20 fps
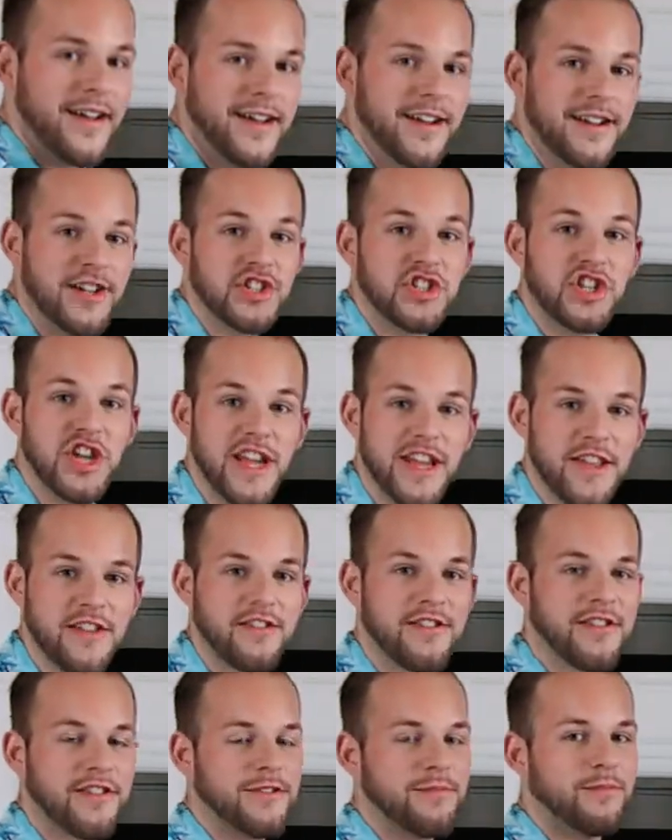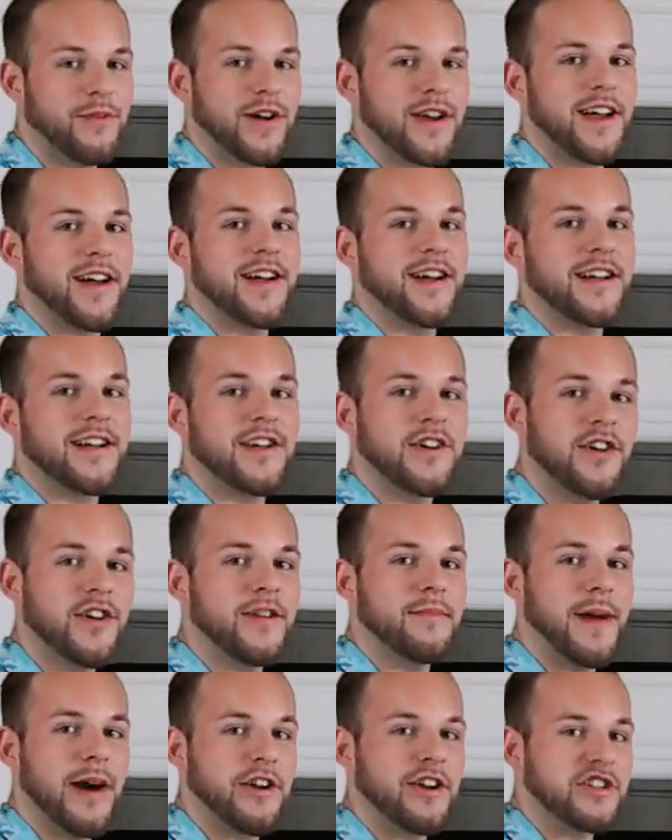cheese. Put a good
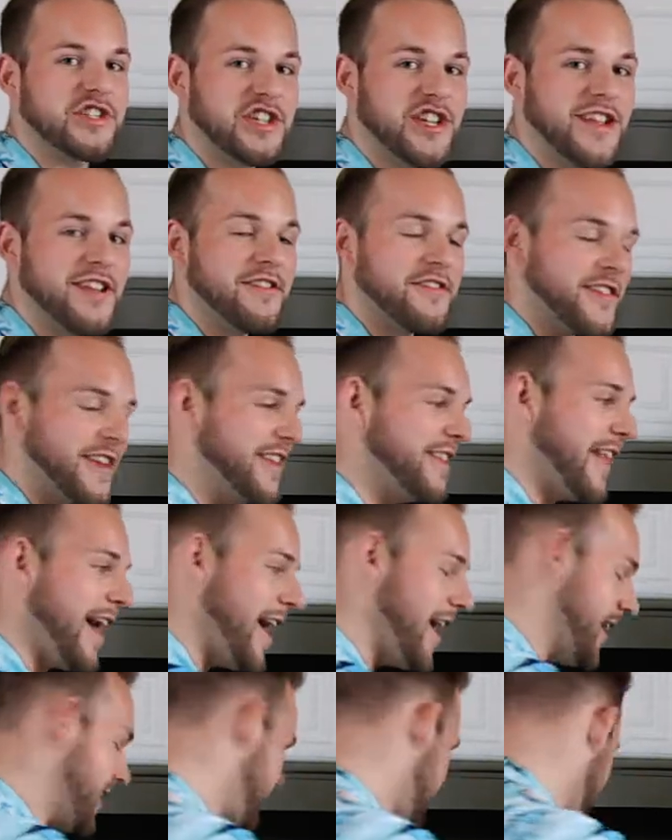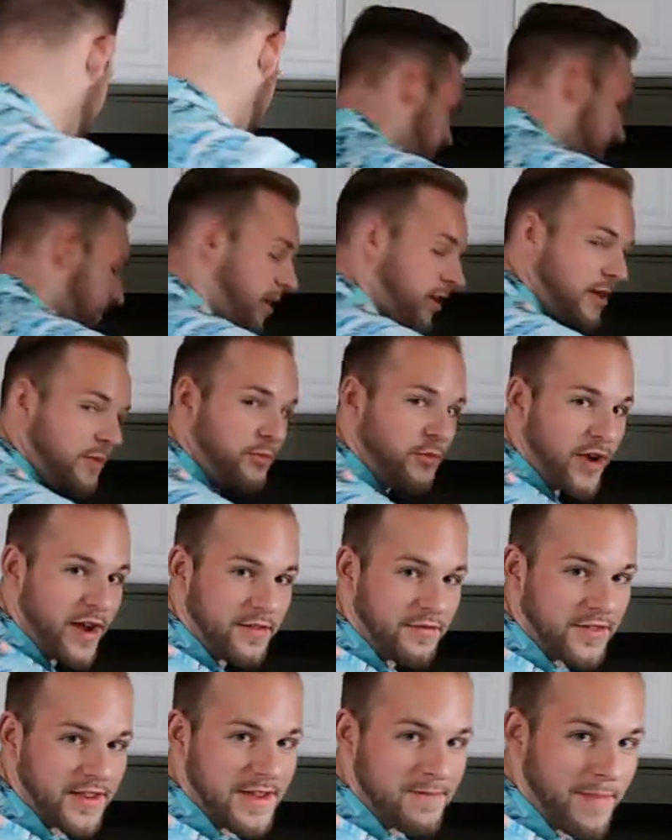amount of cheese in the egg. Very
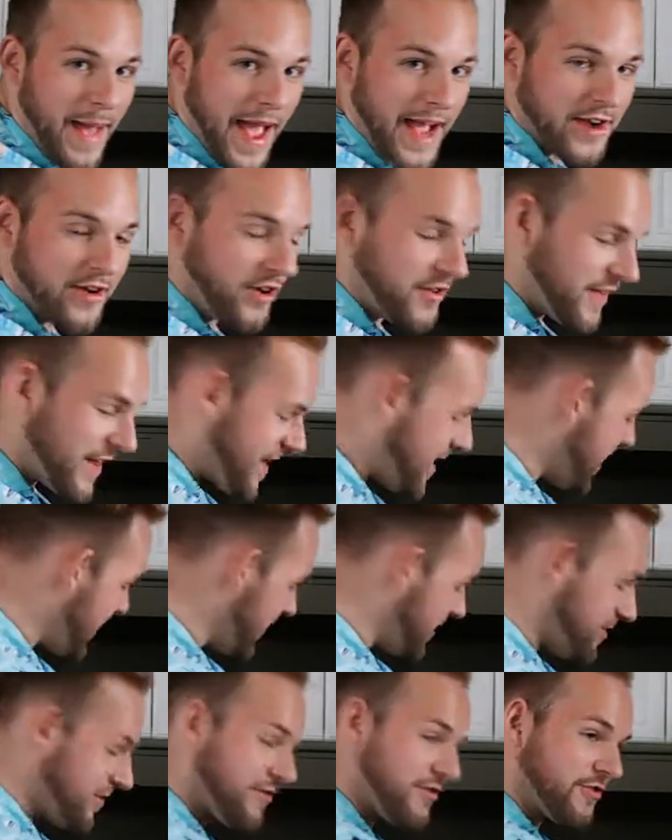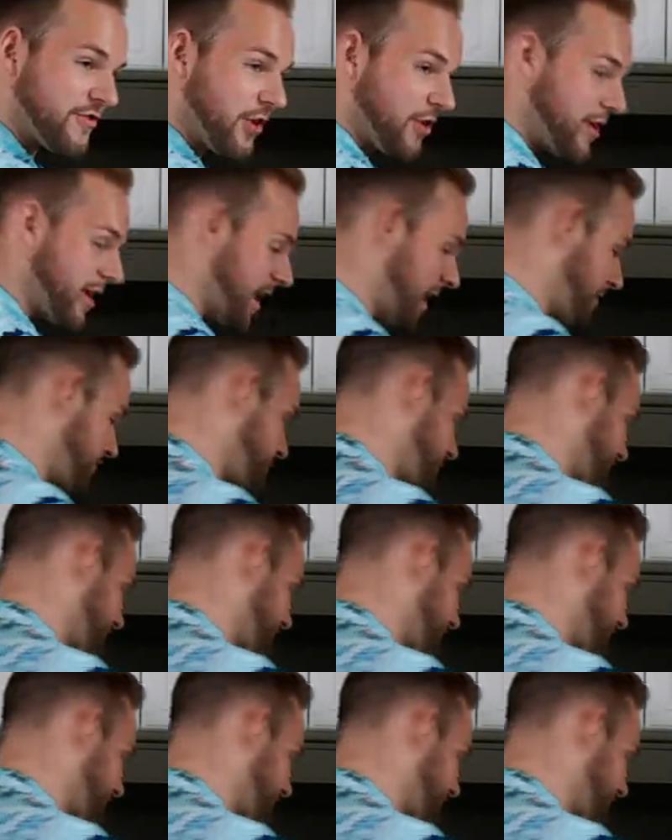briefly, back on the heat, stir it up.